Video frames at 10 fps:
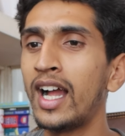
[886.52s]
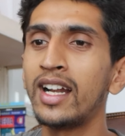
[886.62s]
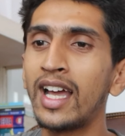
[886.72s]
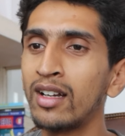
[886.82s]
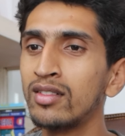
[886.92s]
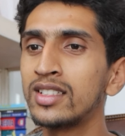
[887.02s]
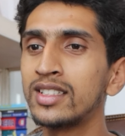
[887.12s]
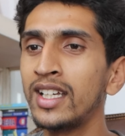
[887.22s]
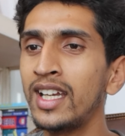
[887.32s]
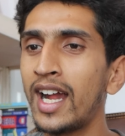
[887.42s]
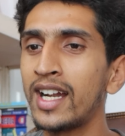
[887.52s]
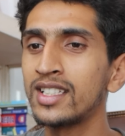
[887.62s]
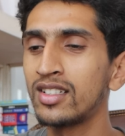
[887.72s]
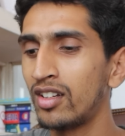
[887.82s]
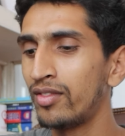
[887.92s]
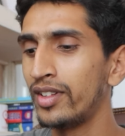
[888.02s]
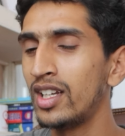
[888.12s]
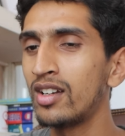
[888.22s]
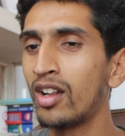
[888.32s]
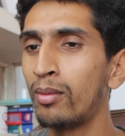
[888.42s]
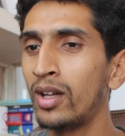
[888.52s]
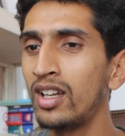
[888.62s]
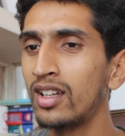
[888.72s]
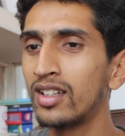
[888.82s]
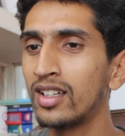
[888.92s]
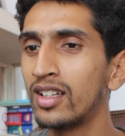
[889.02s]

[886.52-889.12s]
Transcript: and I will say additional field double